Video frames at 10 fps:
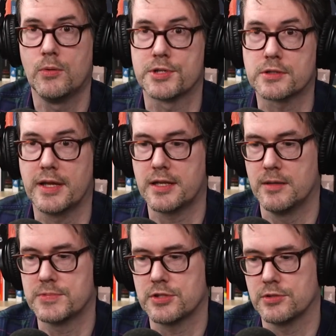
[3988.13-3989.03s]
which led
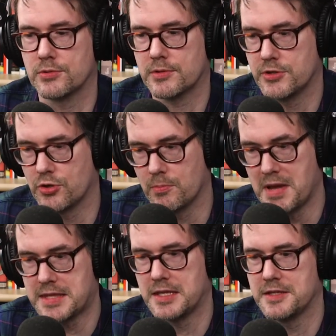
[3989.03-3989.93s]
him to, you know,
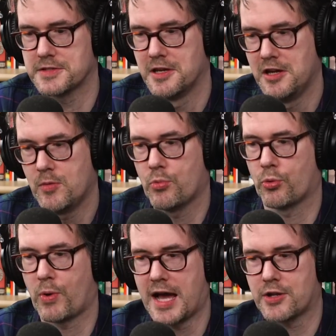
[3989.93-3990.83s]
make these
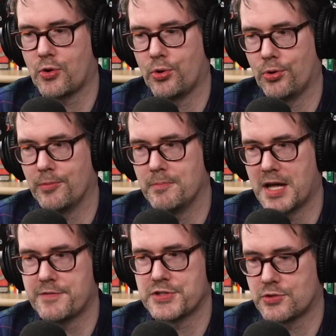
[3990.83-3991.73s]
more radical
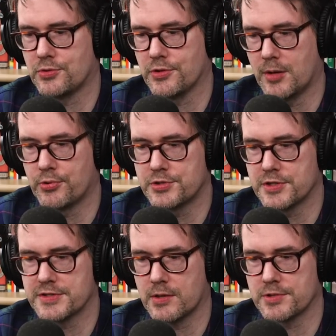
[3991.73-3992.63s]
metaphysical
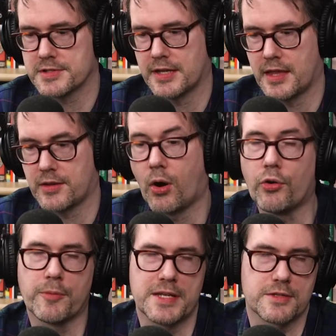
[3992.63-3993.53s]
approaches that were saying that
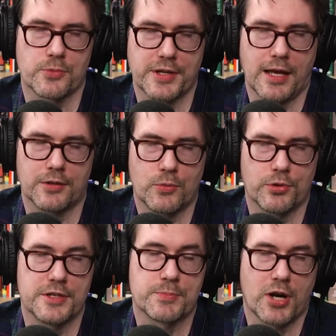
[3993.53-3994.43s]
all the basis of reality
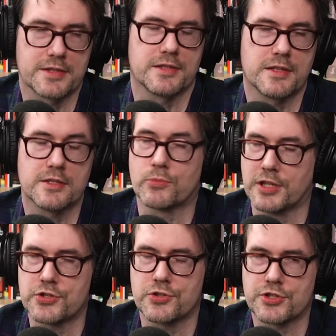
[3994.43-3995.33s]
were these processes and
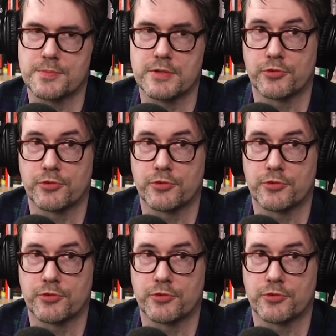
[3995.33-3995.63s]
relationships.